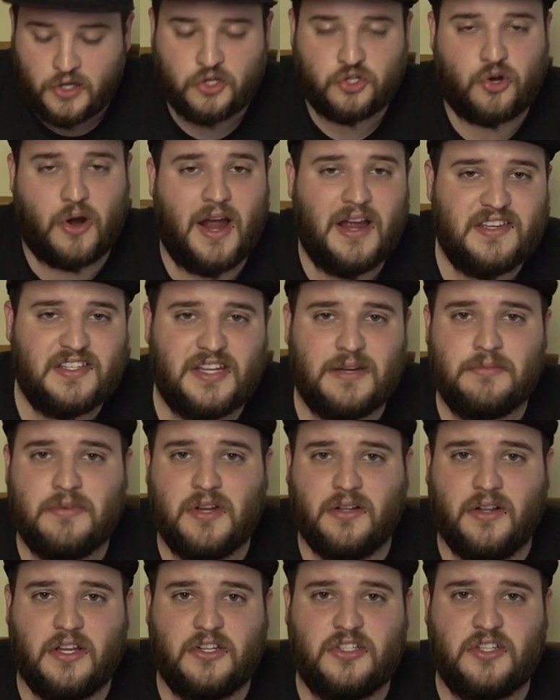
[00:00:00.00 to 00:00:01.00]
Try some
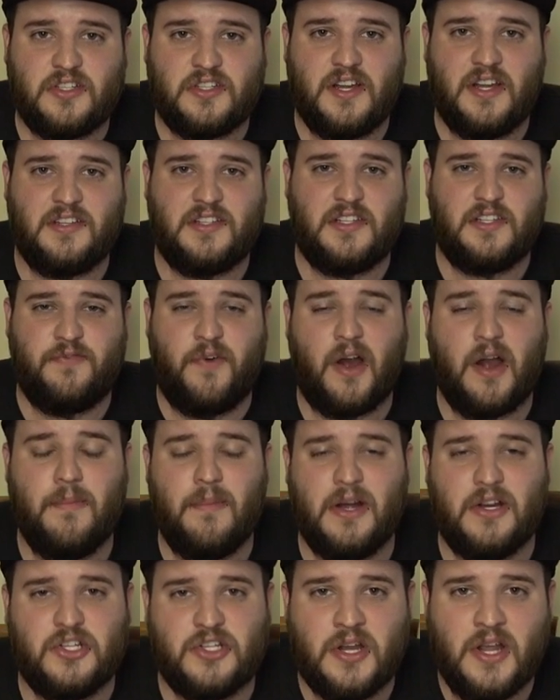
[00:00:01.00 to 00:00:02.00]
deliciousness. It's very
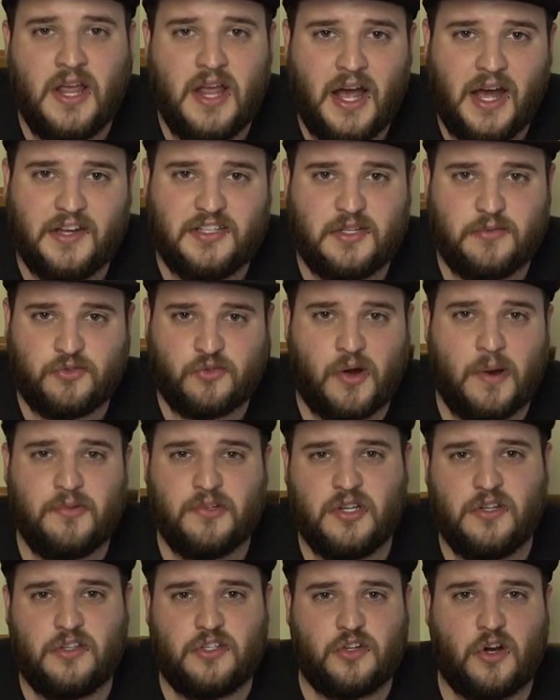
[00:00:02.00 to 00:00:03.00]
much a
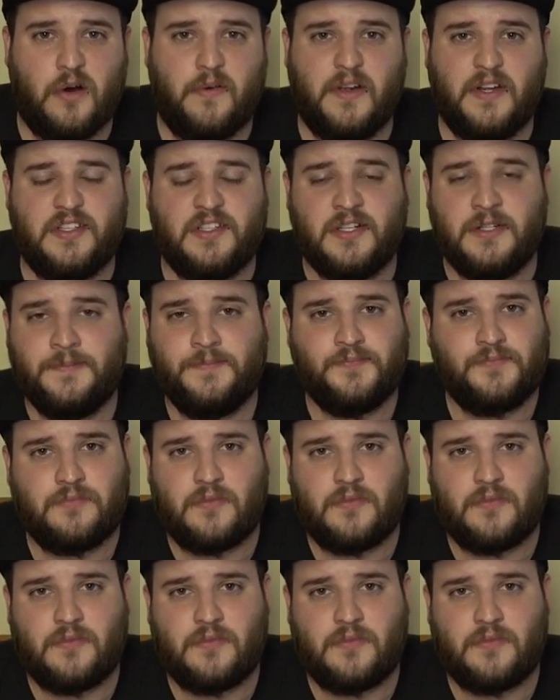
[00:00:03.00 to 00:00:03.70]
subscription service.